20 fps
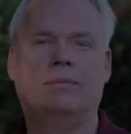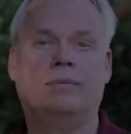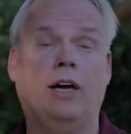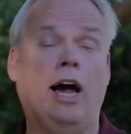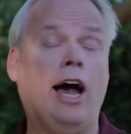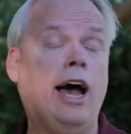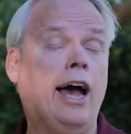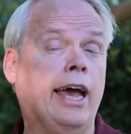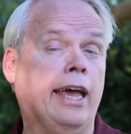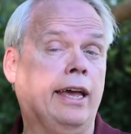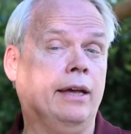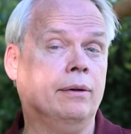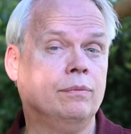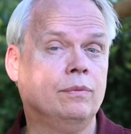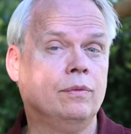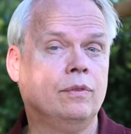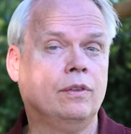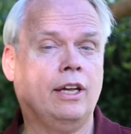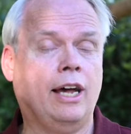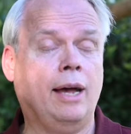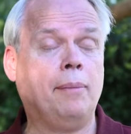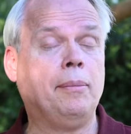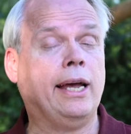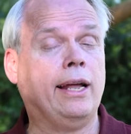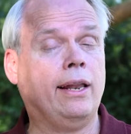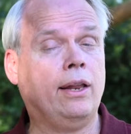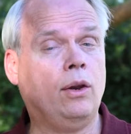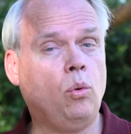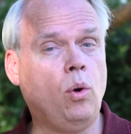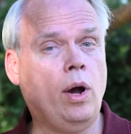Hi, I'm
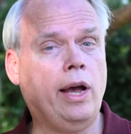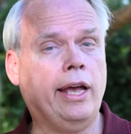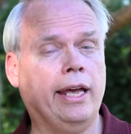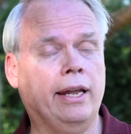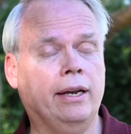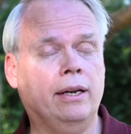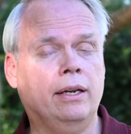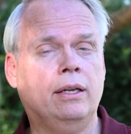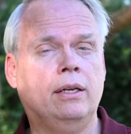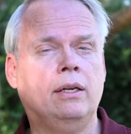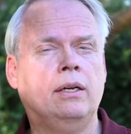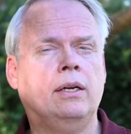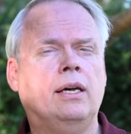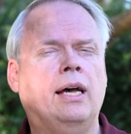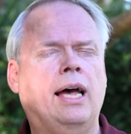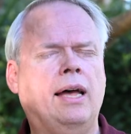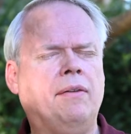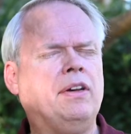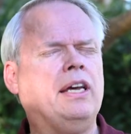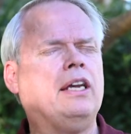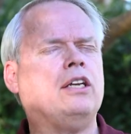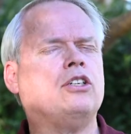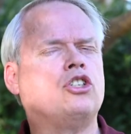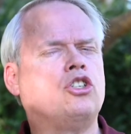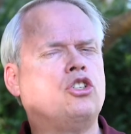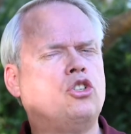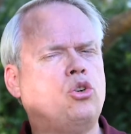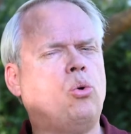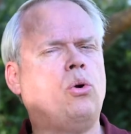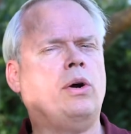Alan Wyatt. I've got a
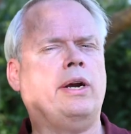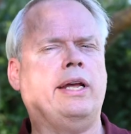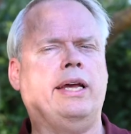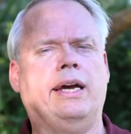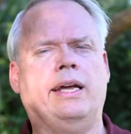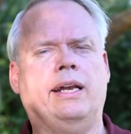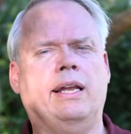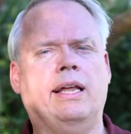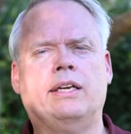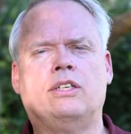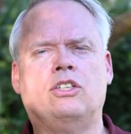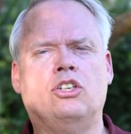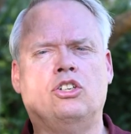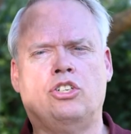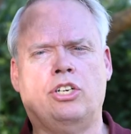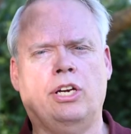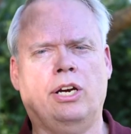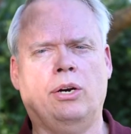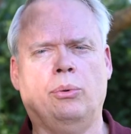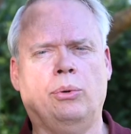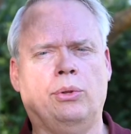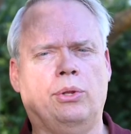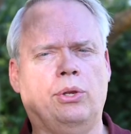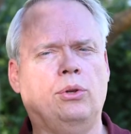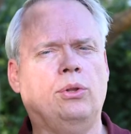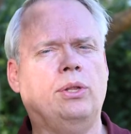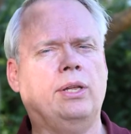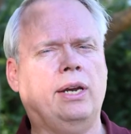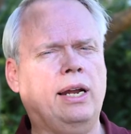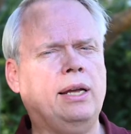story I'd like to share with
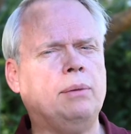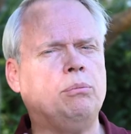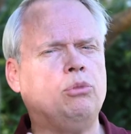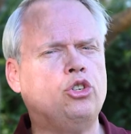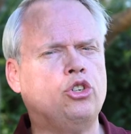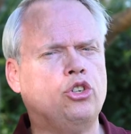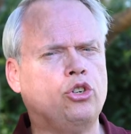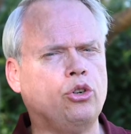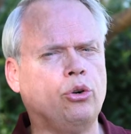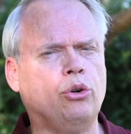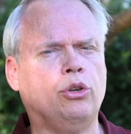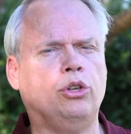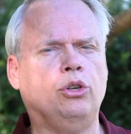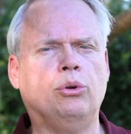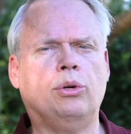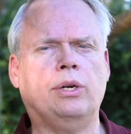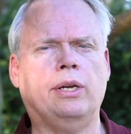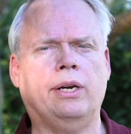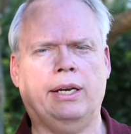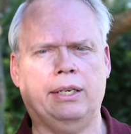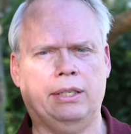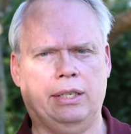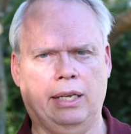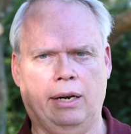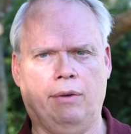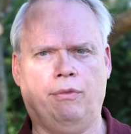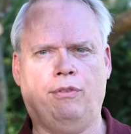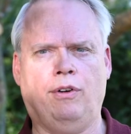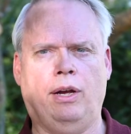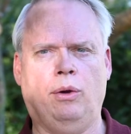you that I'm sure you can
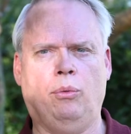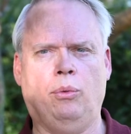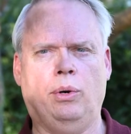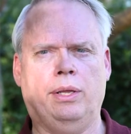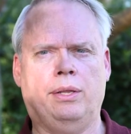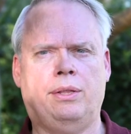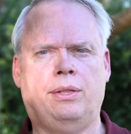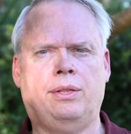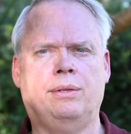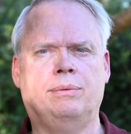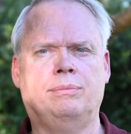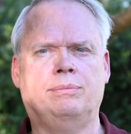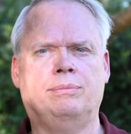identify with.